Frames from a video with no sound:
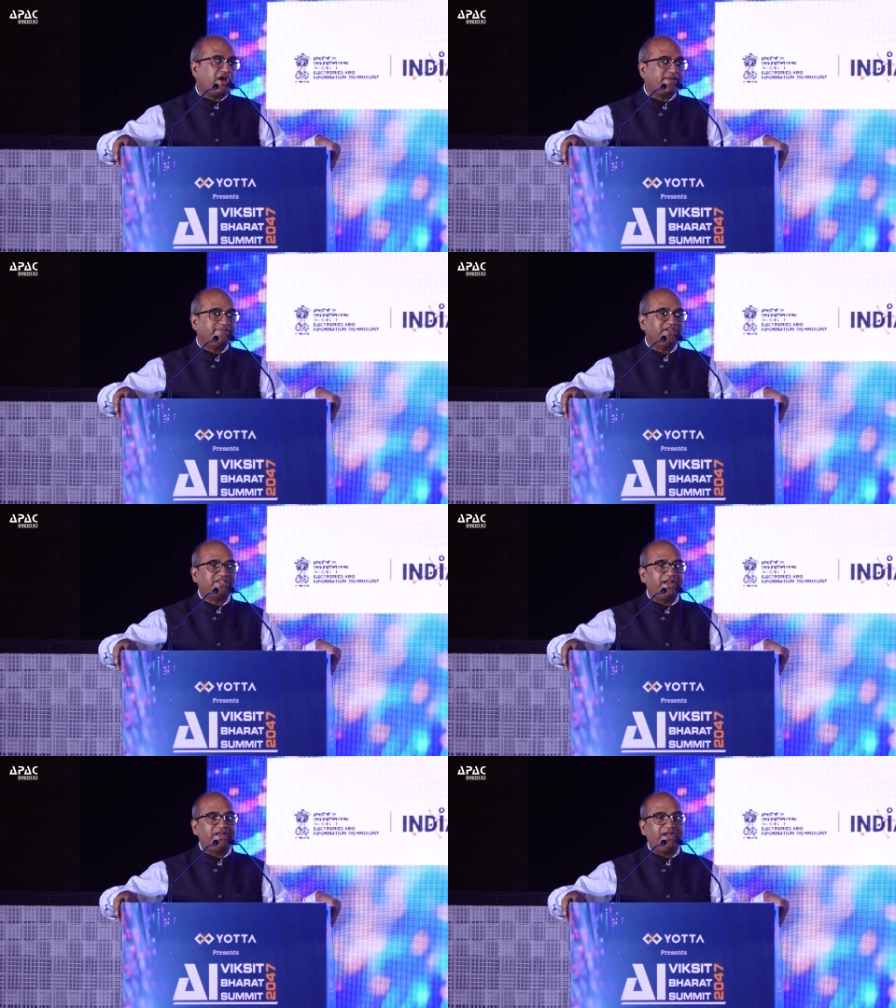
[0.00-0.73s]

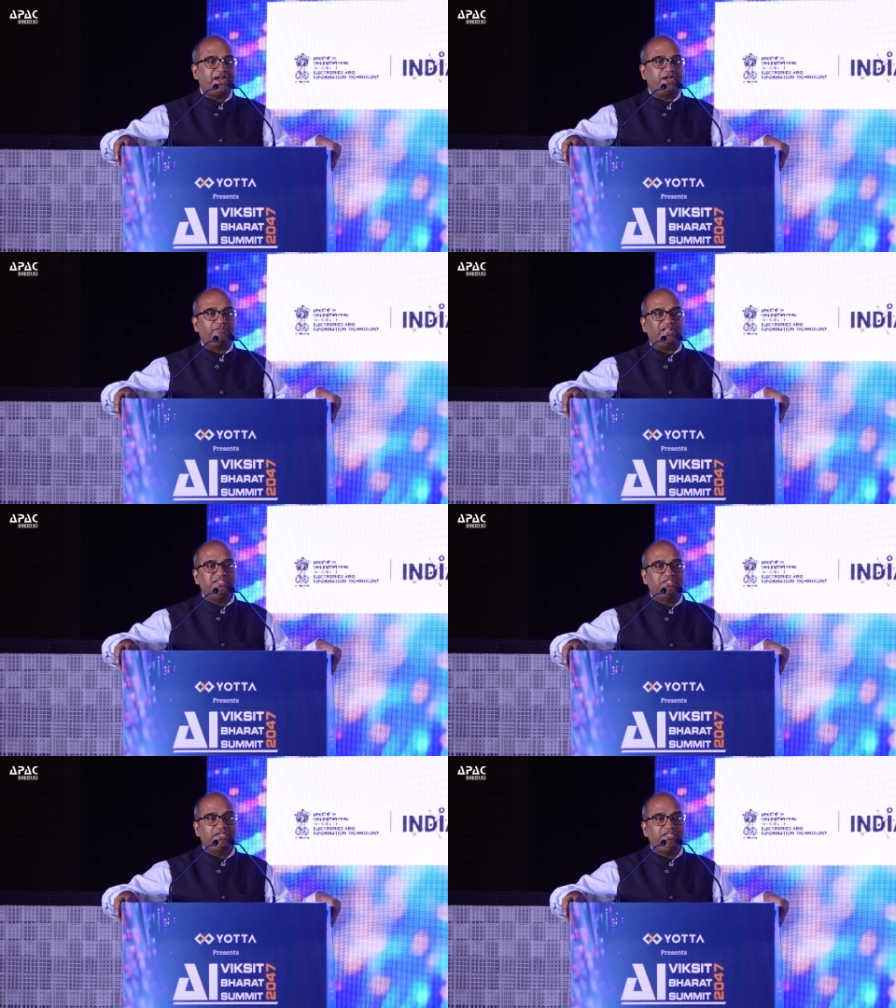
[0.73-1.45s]
farmers can get
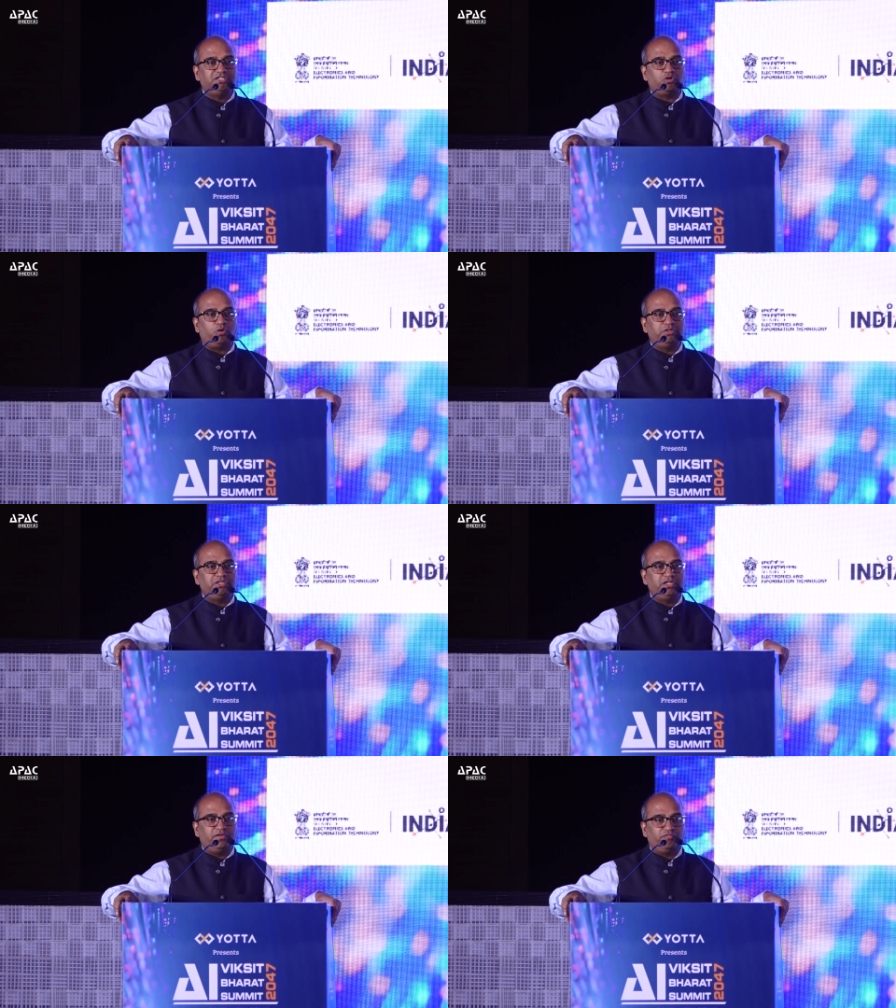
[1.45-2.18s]
advisories
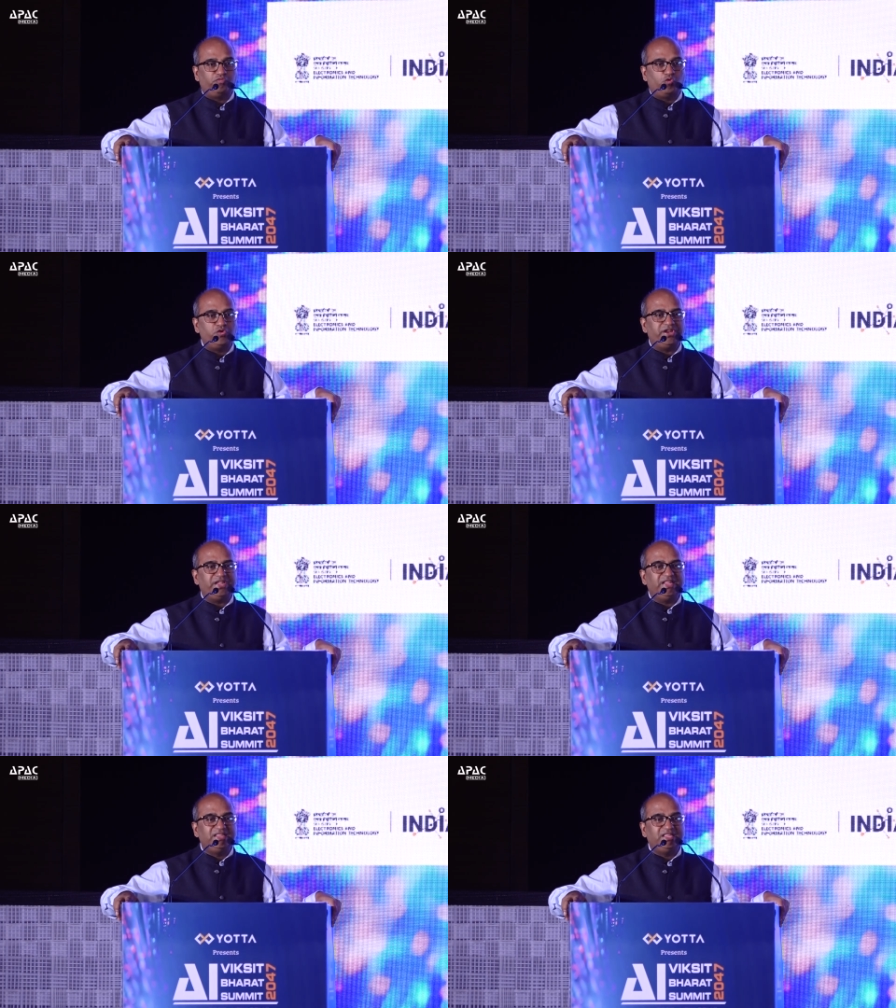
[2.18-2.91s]
on their phone
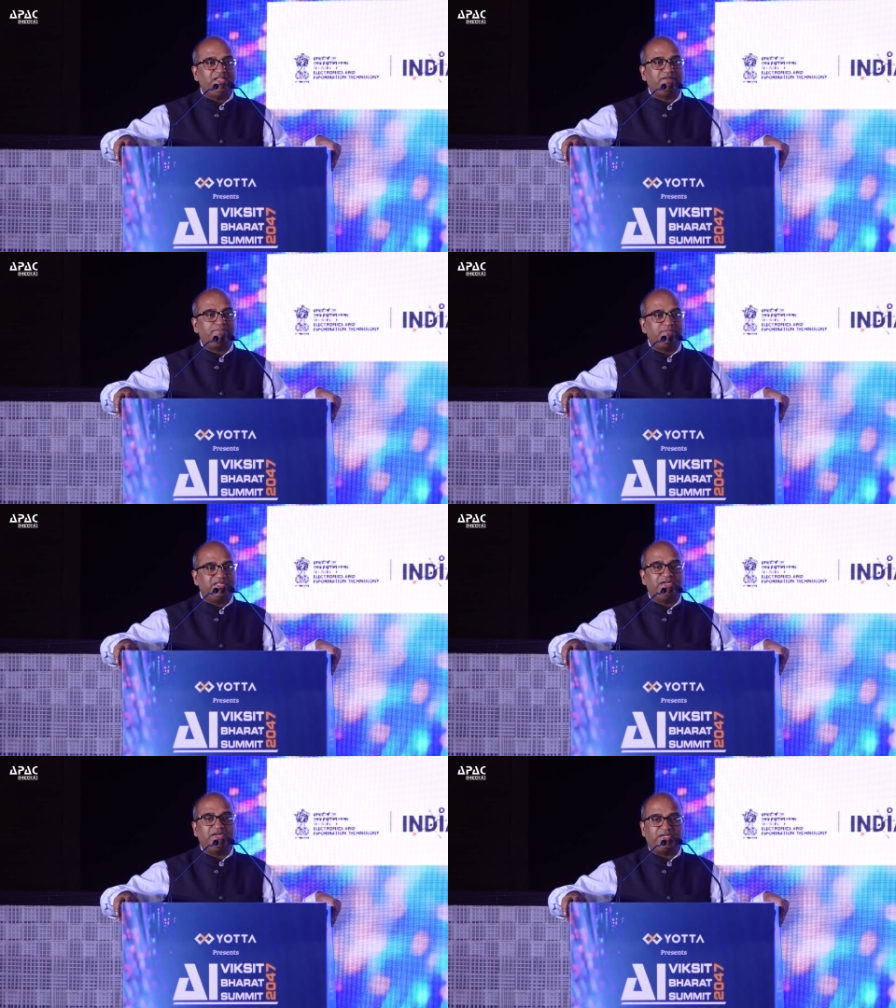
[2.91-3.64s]
in their
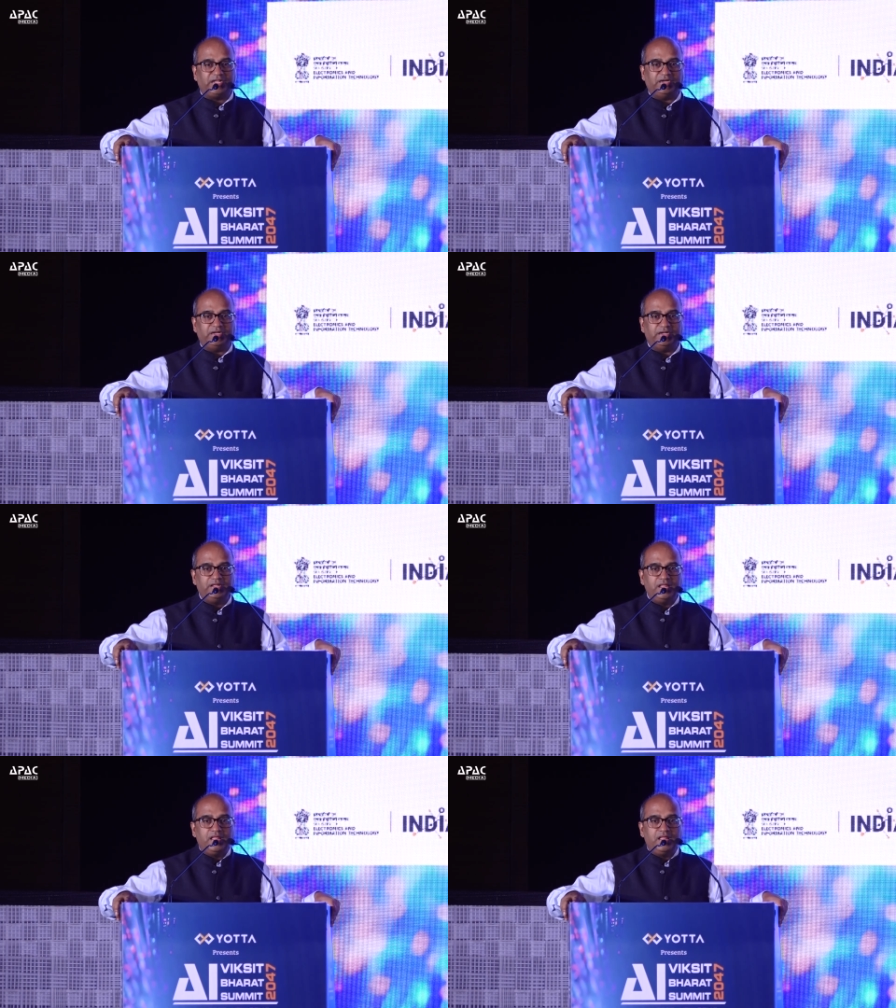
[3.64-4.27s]
mother tongue.